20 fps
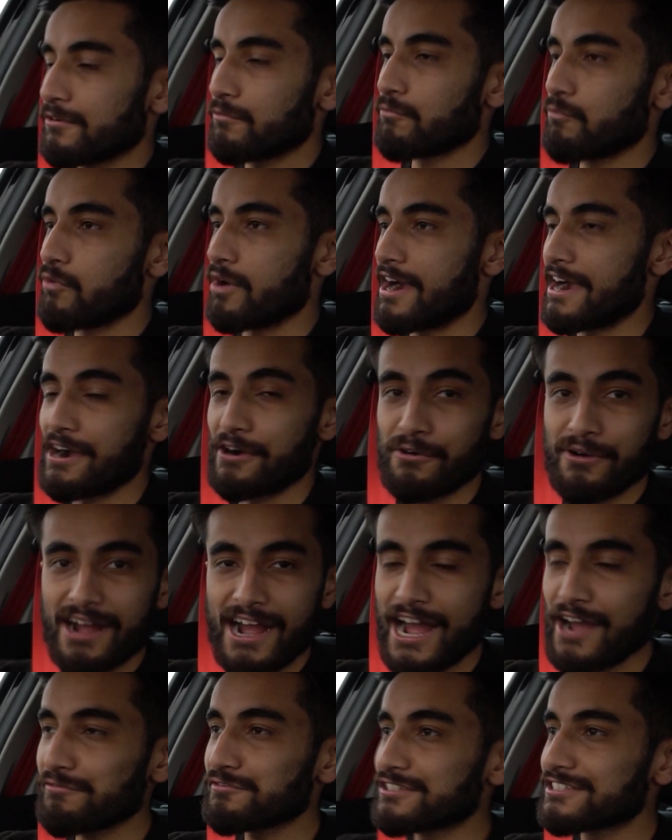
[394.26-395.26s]
Wow,
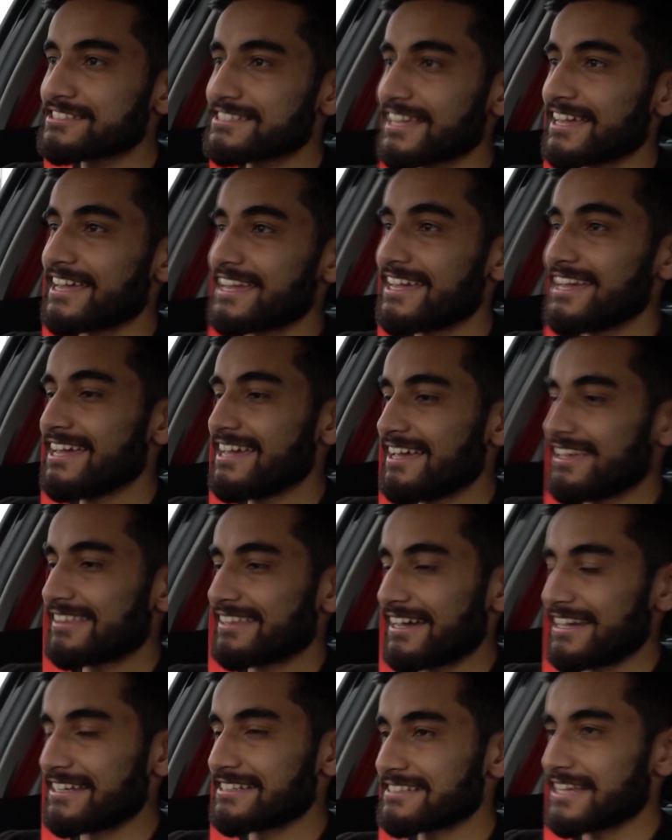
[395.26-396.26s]
have to say,
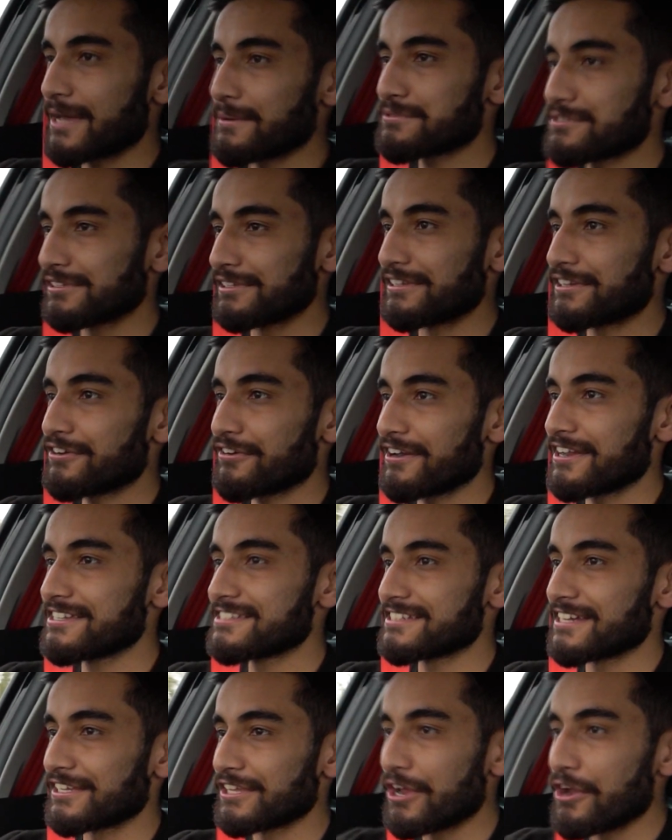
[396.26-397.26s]
that is absolutely
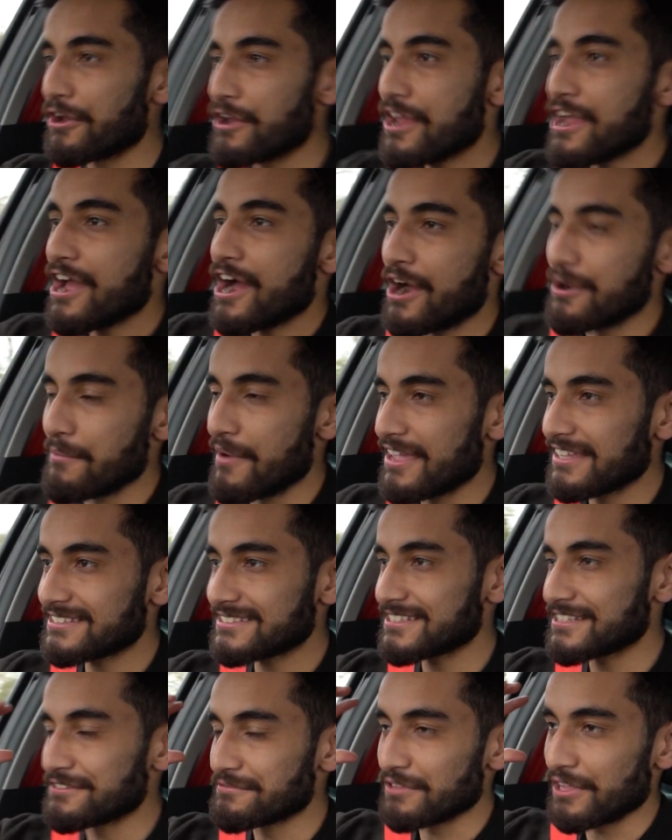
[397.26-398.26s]
crazy. I know I may
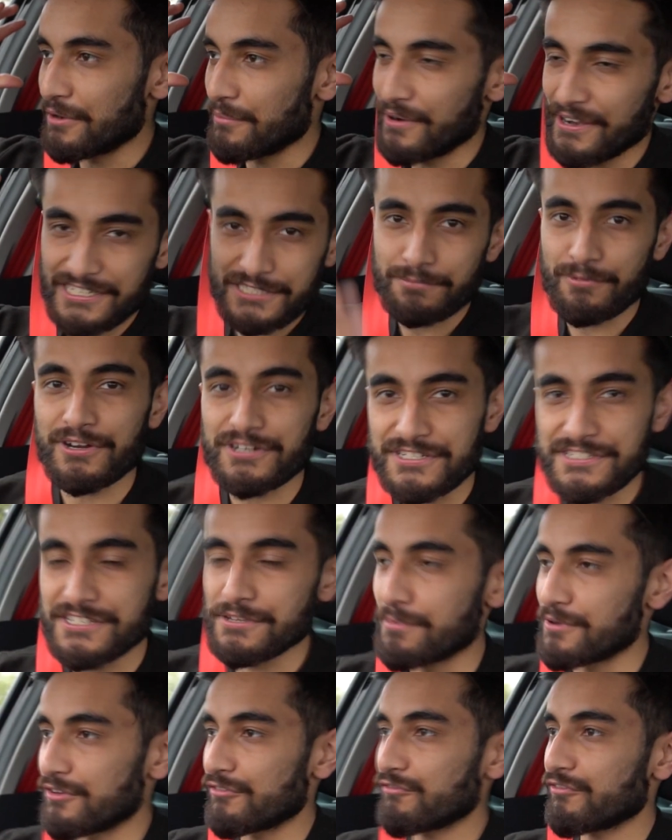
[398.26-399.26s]
seem like my expression's a
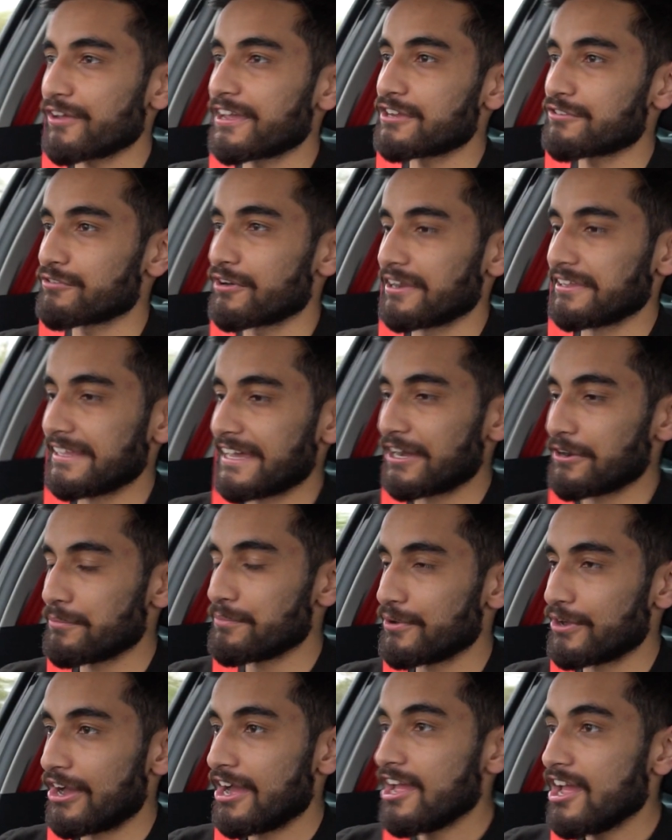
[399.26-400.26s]
bit fake right now,
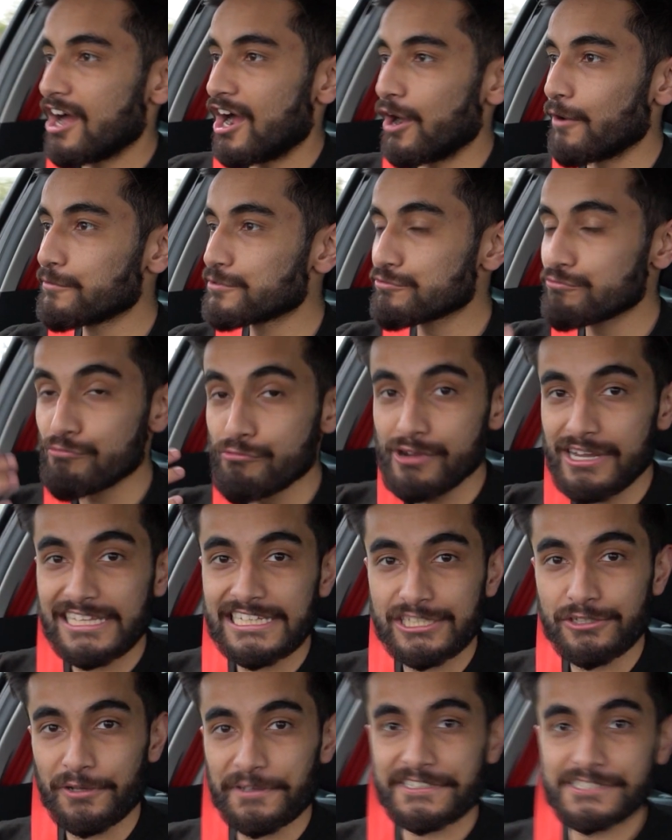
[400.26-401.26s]
but I was
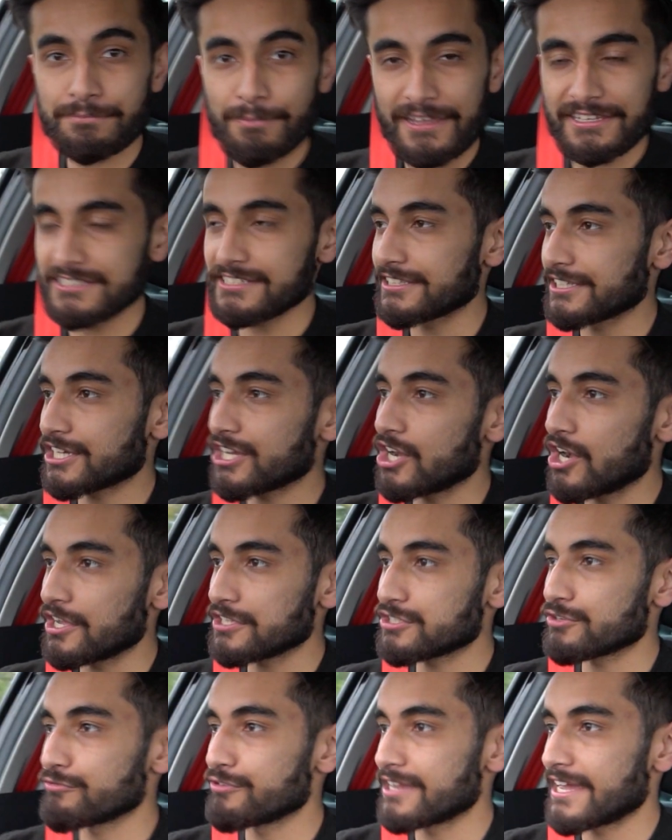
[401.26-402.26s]
really not expecting the car
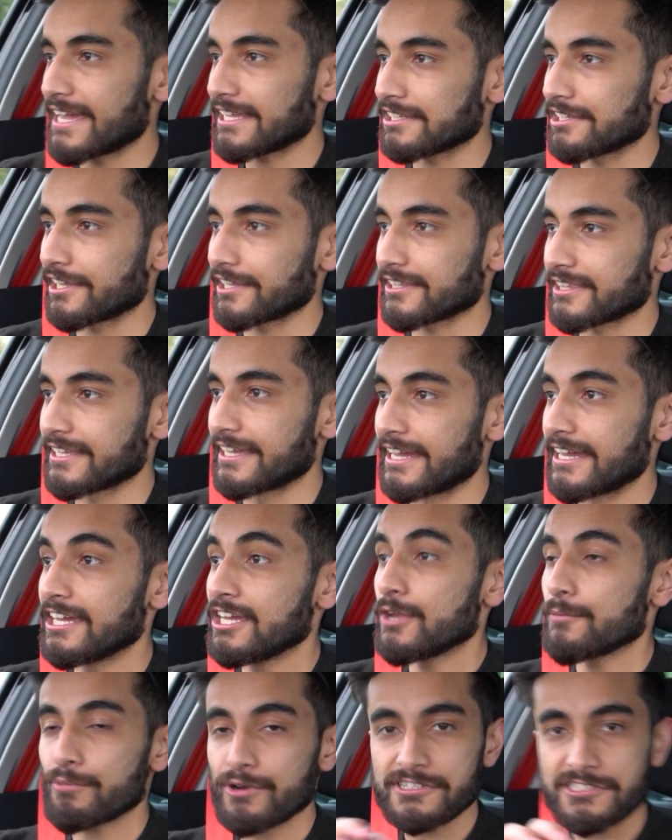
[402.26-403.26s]
to react like that.
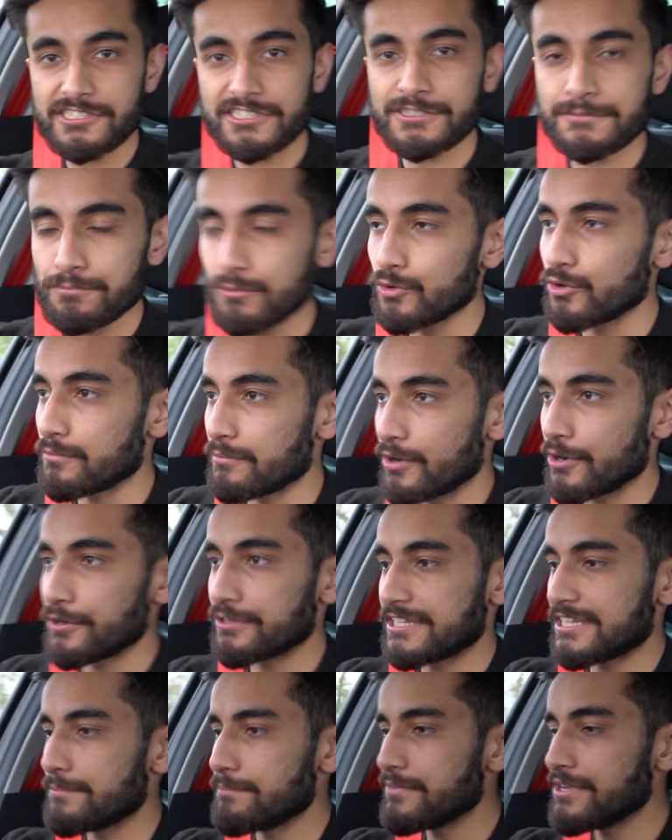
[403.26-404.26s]
Pressing sport mode
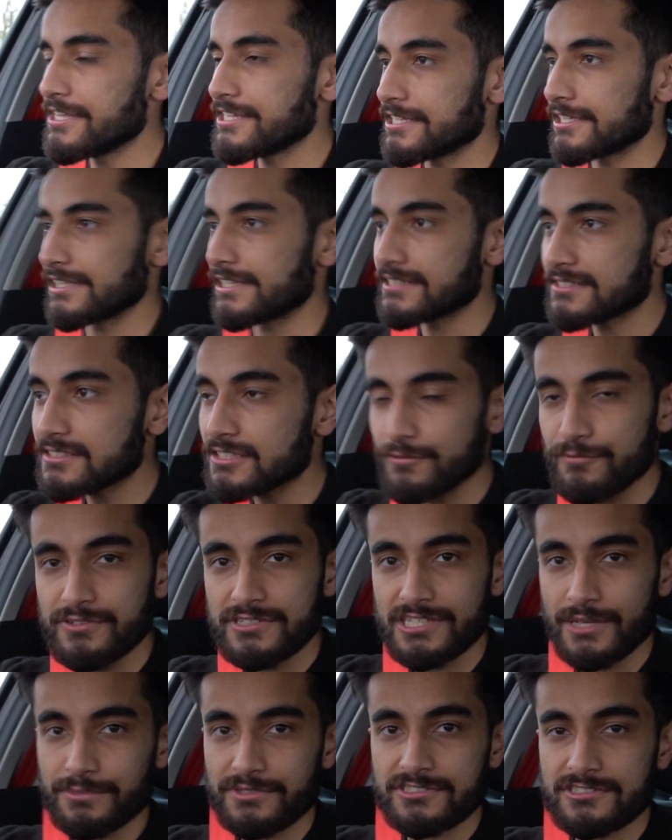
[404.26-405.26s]
immediately
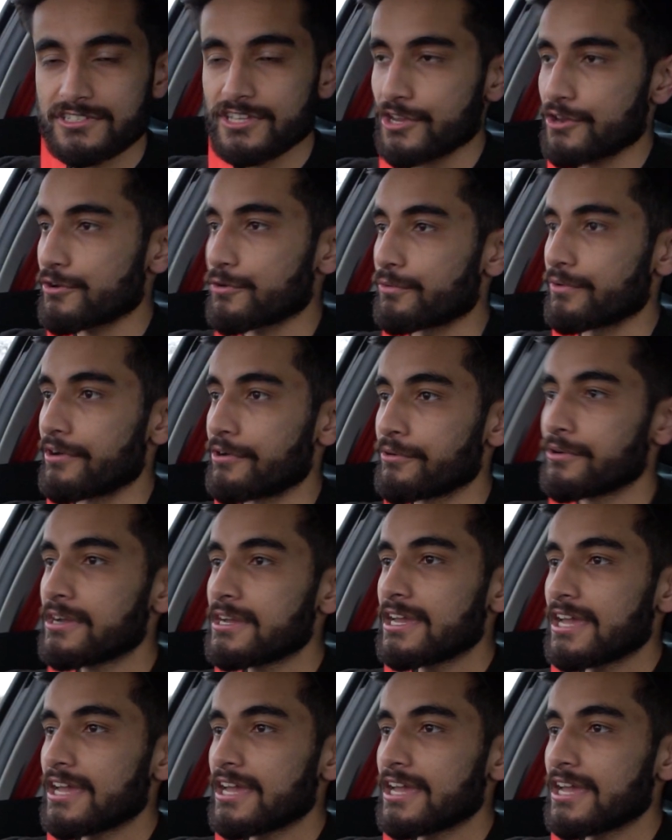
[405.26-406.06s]
stiffens up the steering wheel